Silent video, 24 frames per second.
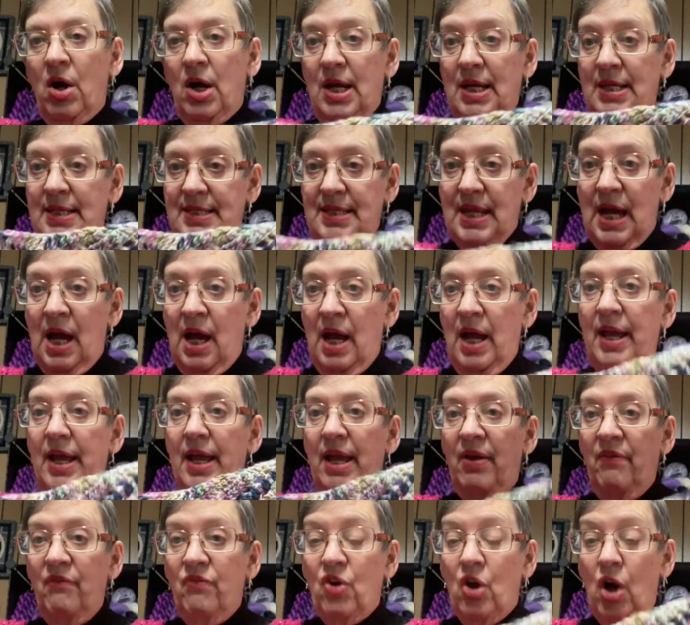as I
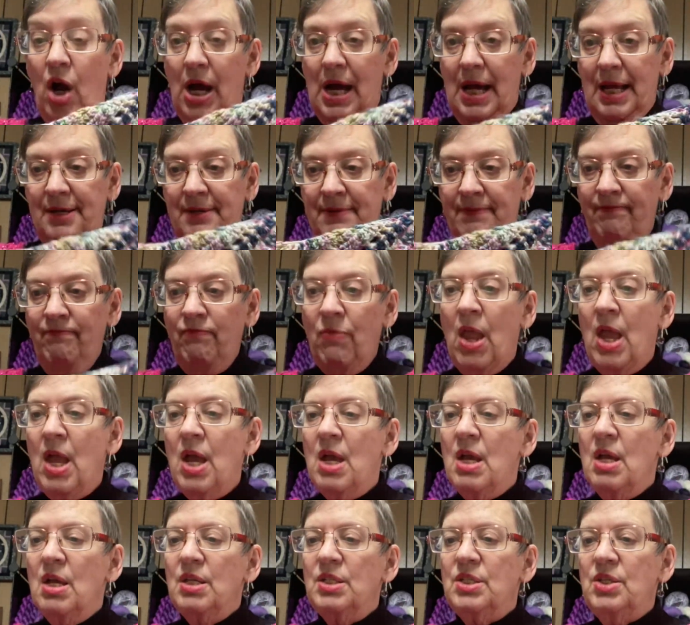have gotten.
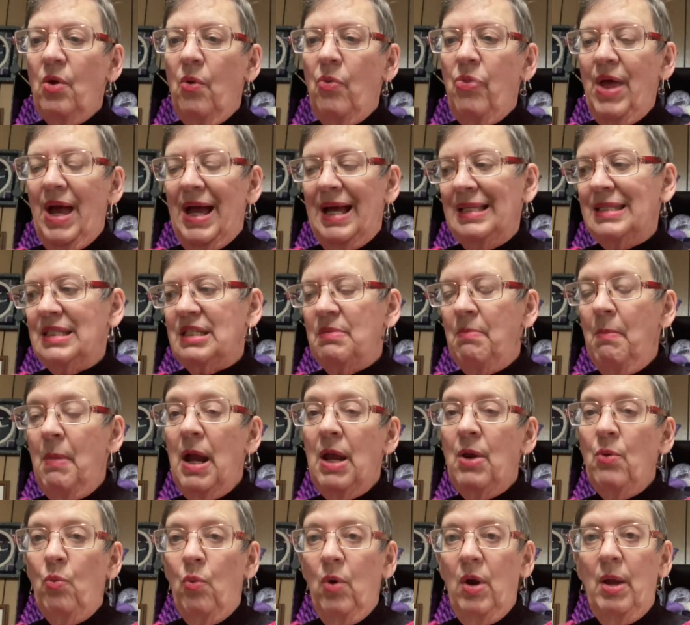So that's my
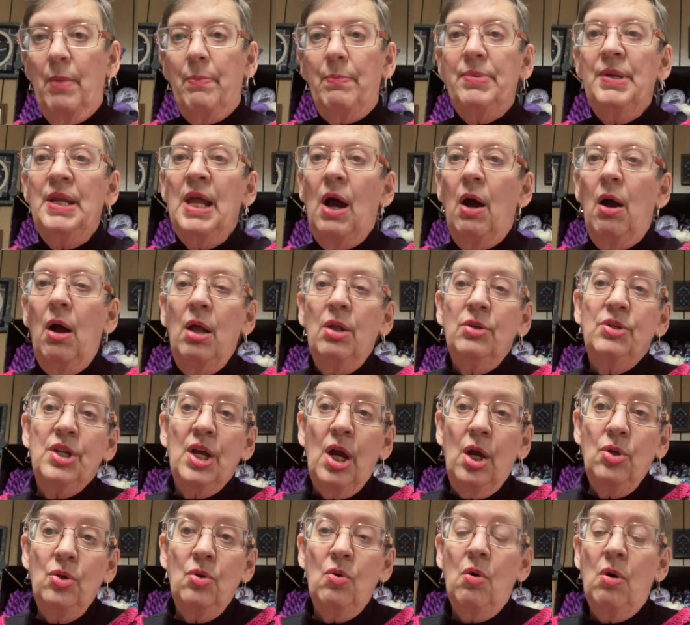whip. Now, I'll tell
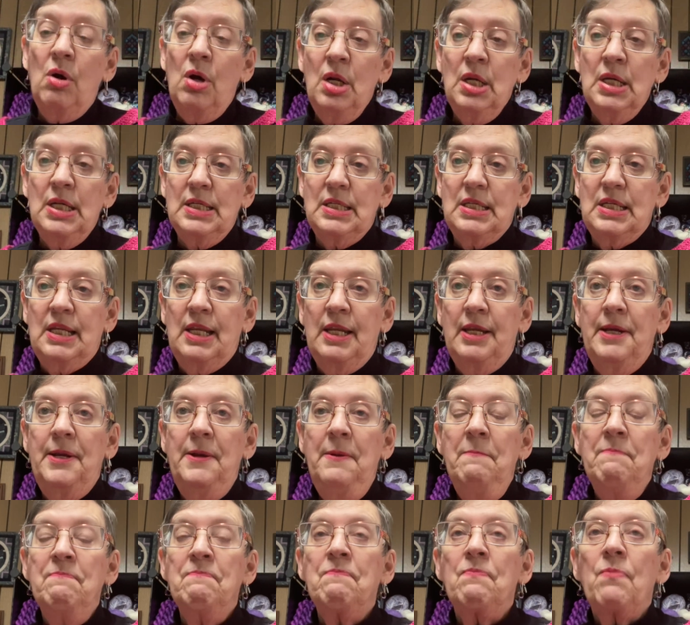you honestly,
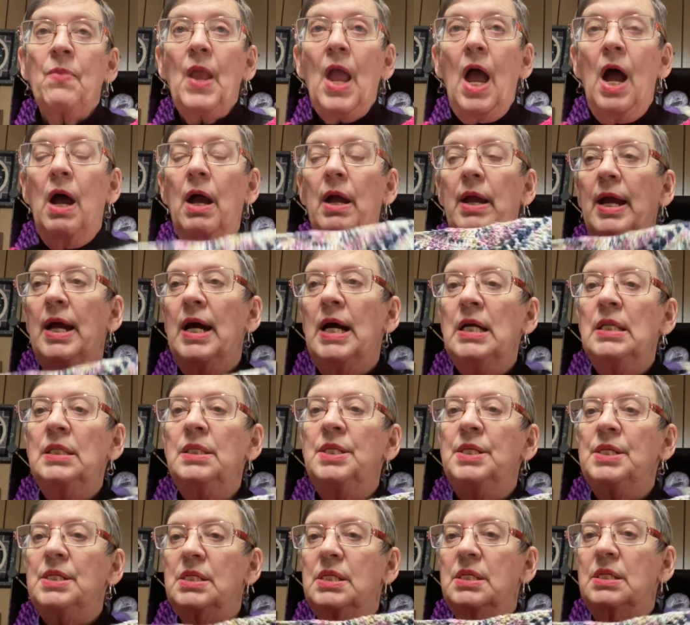I had
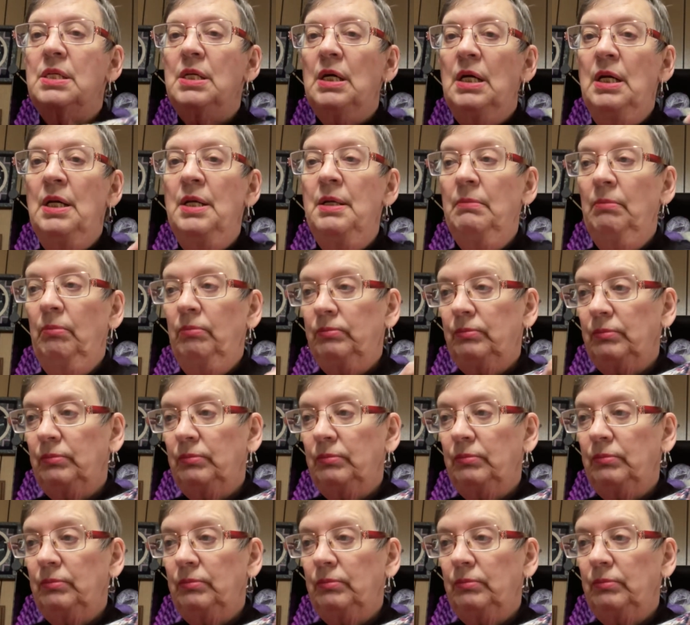this done